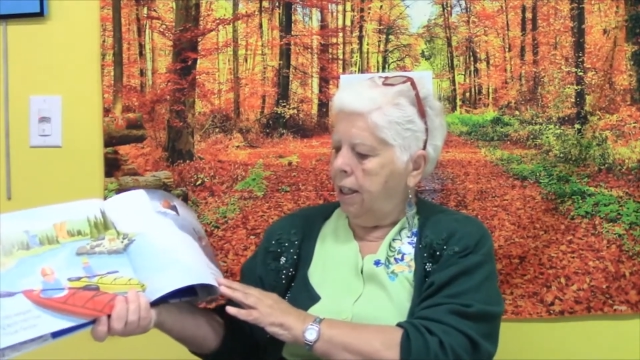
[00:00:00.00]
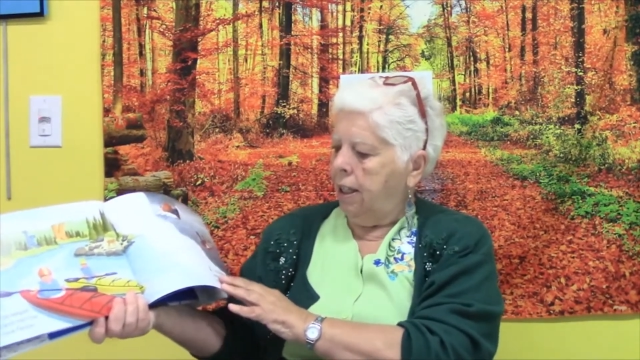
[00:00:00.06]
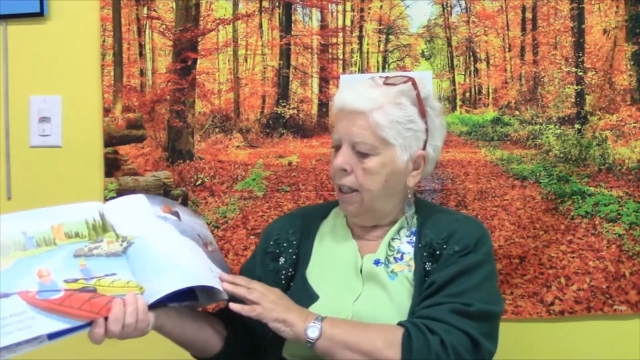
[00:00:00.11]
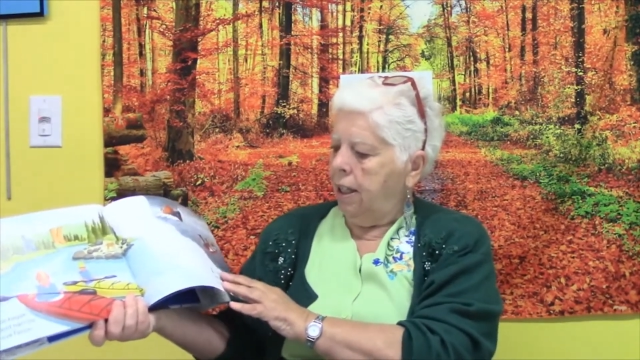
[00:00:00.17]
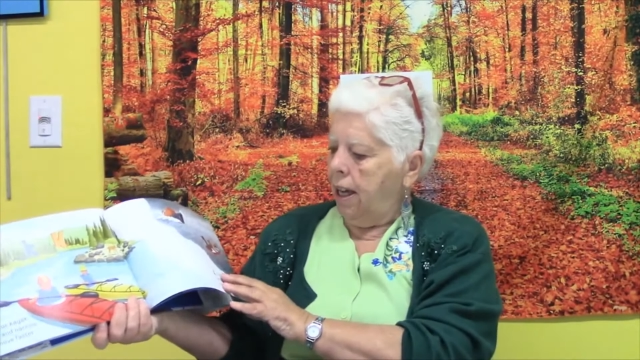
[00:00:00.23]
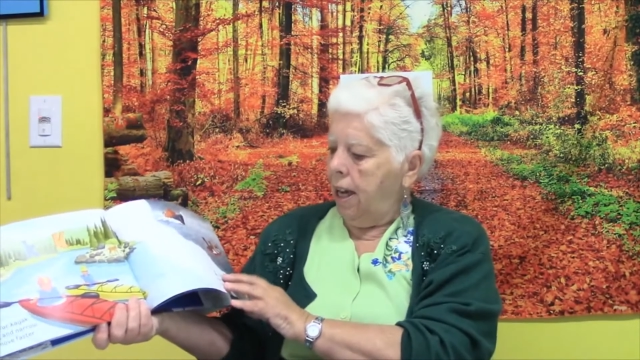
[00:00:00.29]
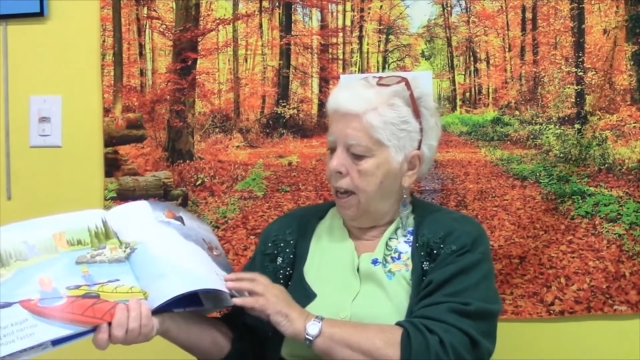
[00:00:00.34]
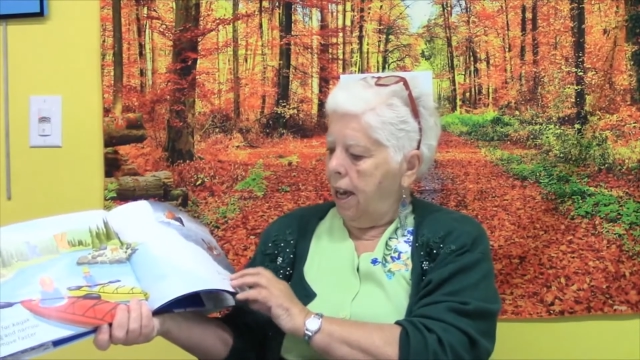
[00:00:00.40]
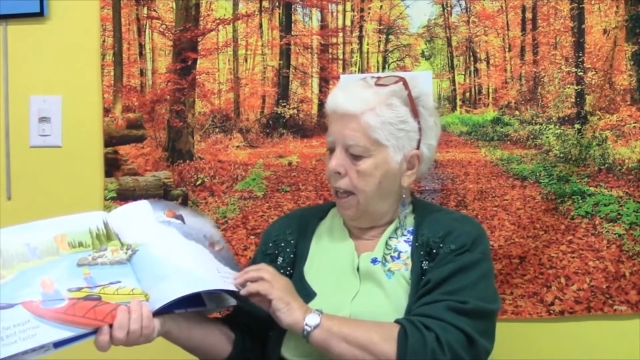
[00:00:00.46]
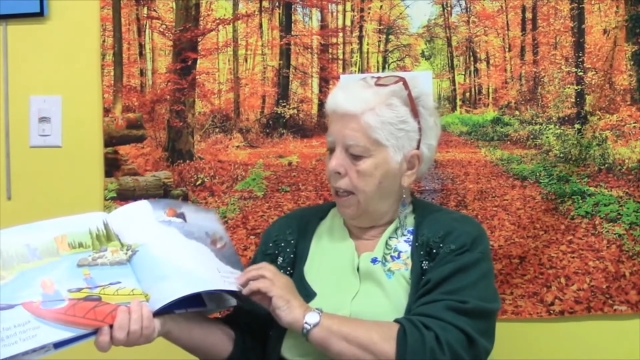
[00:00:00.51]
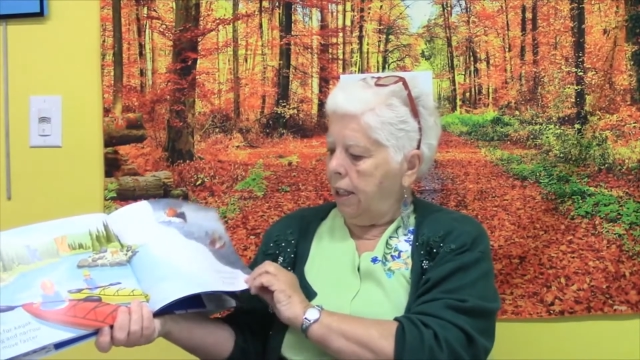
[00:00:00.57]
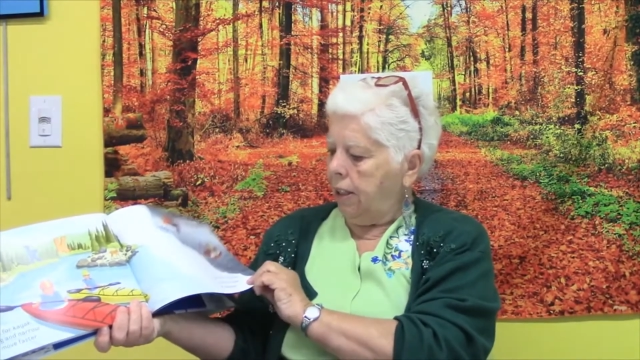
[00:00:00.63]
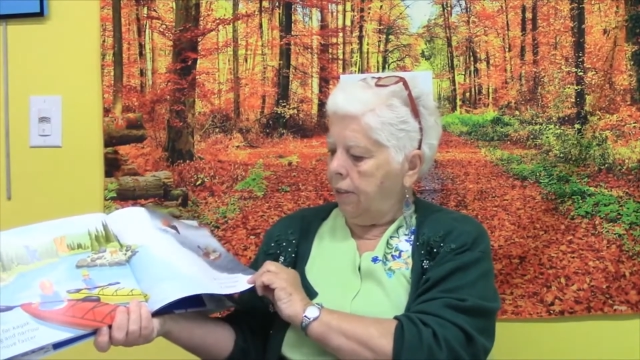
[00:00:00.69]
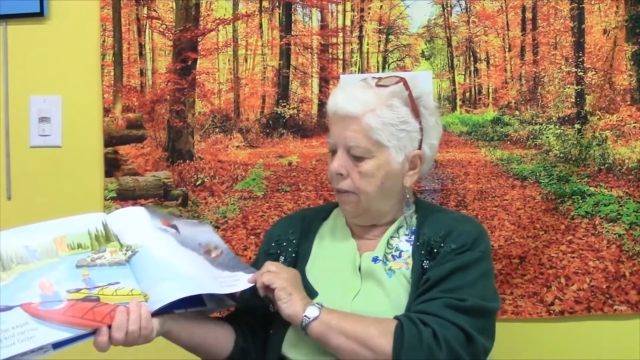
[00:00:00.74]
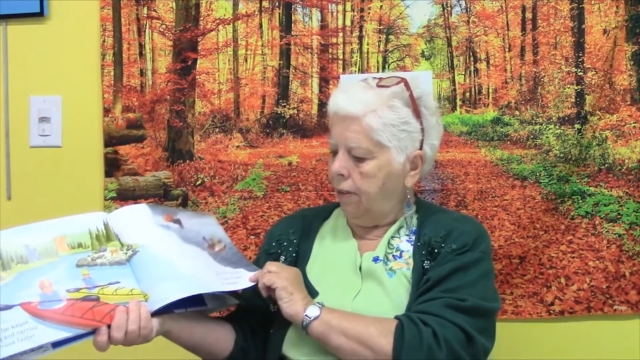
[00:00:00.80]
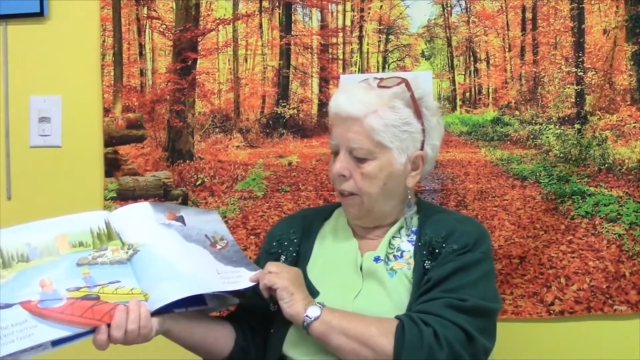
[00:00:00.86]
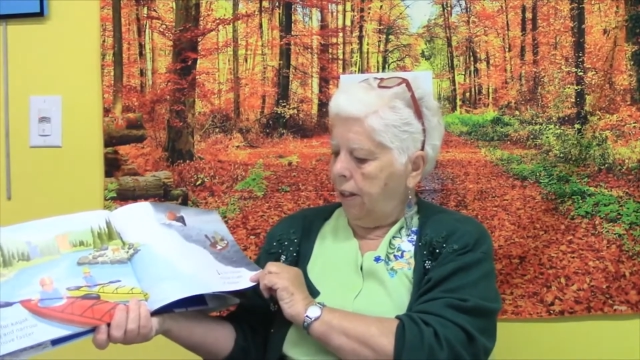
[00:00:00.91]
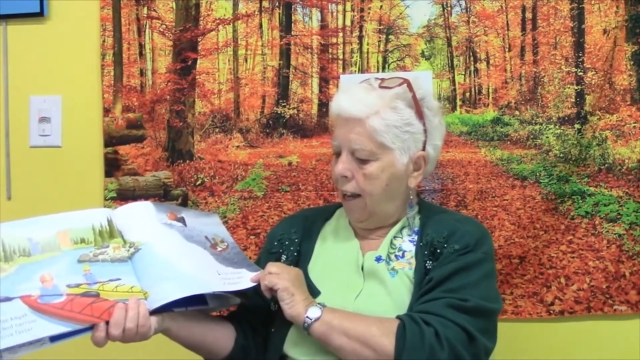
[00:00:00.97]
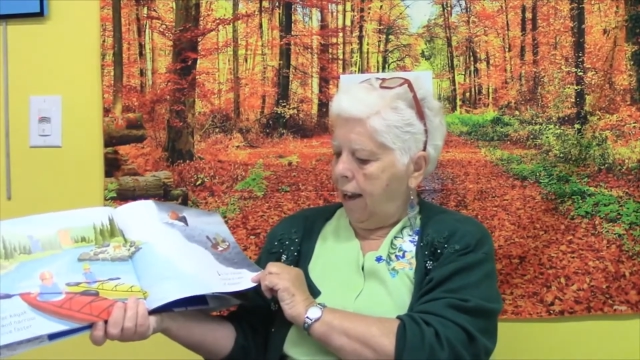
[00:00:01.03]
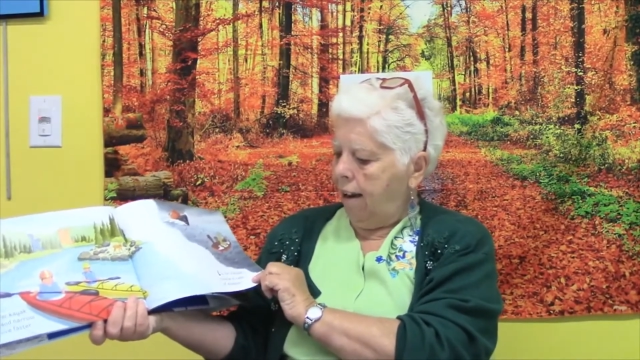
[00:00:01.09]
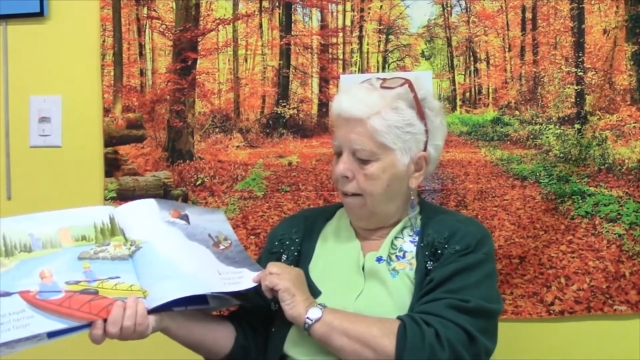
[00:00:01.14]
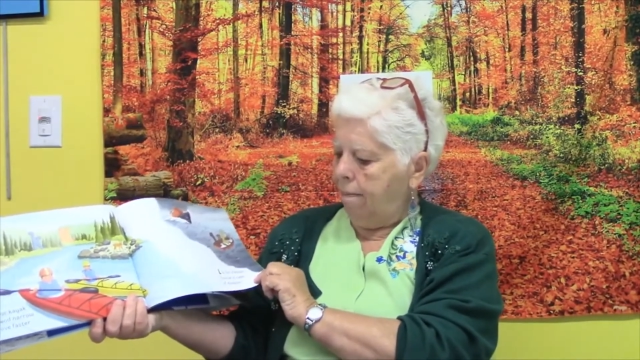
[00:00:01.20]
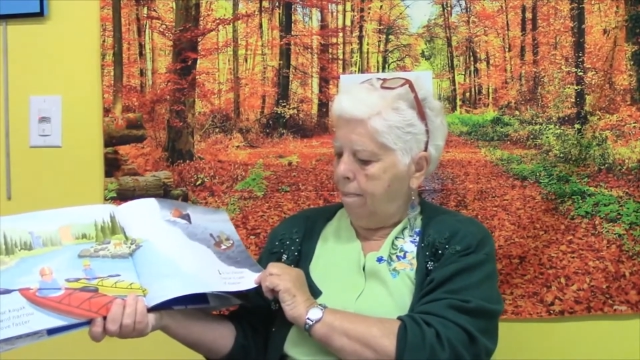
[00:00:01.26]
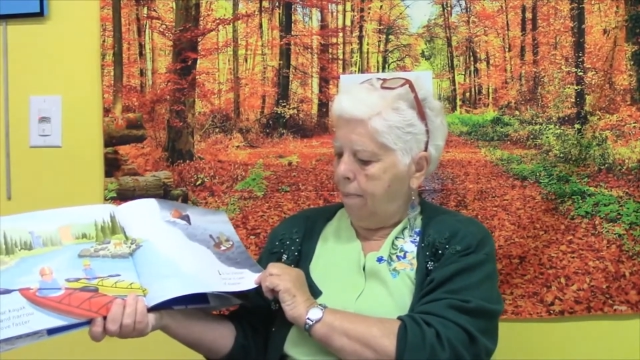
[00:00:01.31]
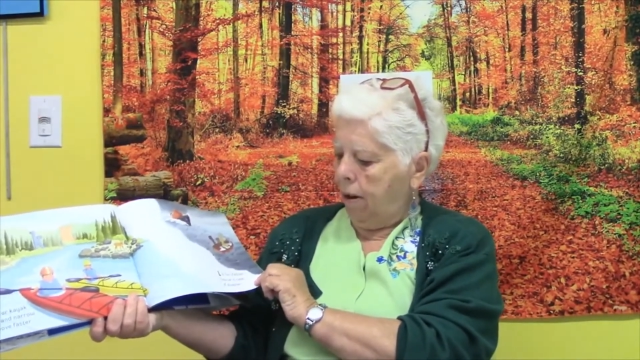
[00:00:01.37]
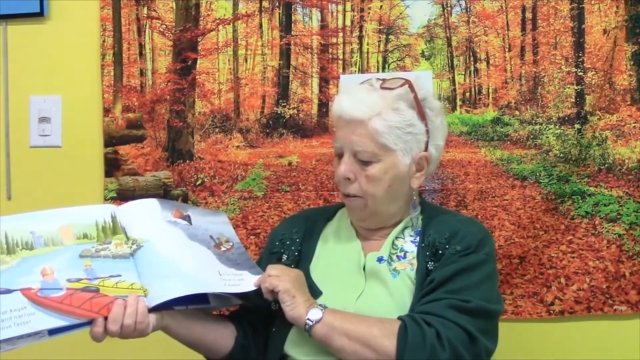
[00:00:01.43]
L is for
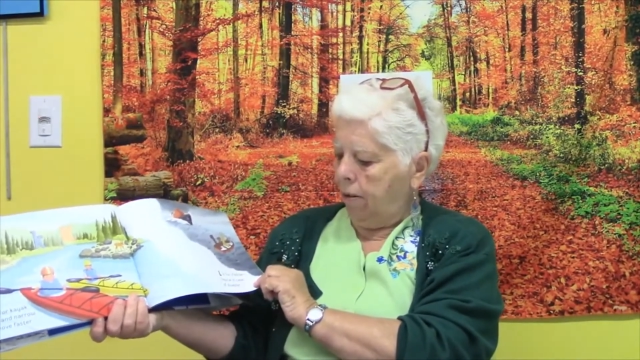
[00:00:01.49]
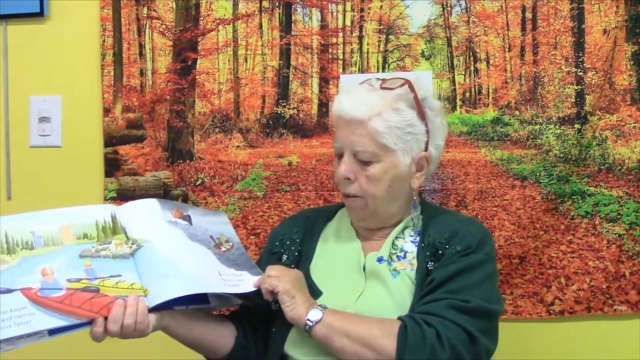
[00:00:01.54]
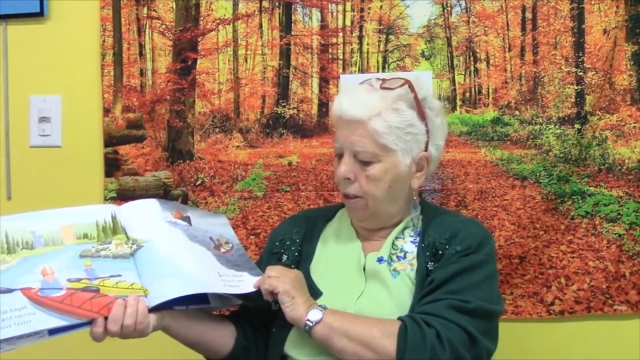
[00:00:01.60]
lifeboat,